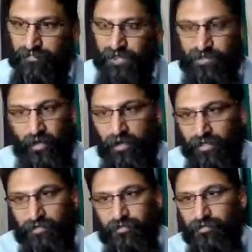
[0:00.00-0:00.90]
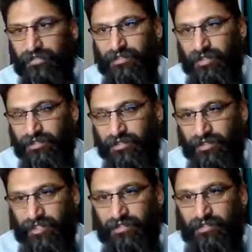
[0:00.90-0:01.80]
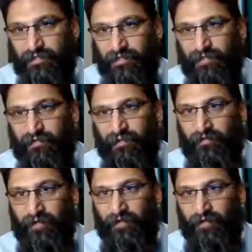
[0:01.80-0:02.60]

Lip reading: So all I can do is I can suggest that